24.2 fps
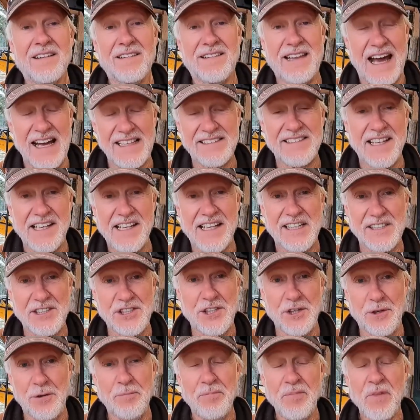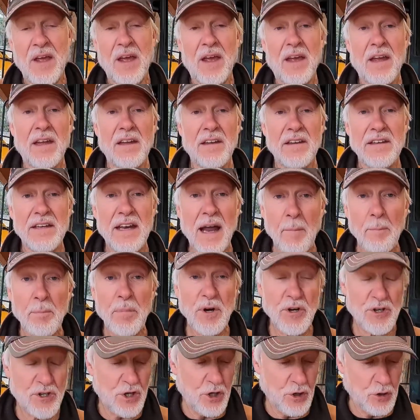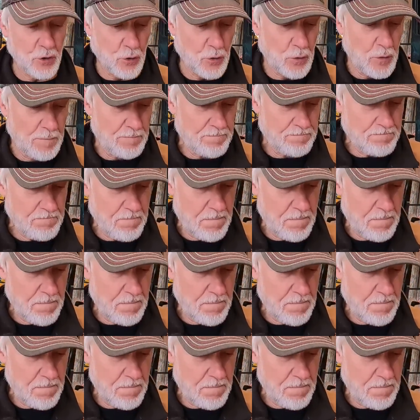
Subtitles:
that's an issue. Number 2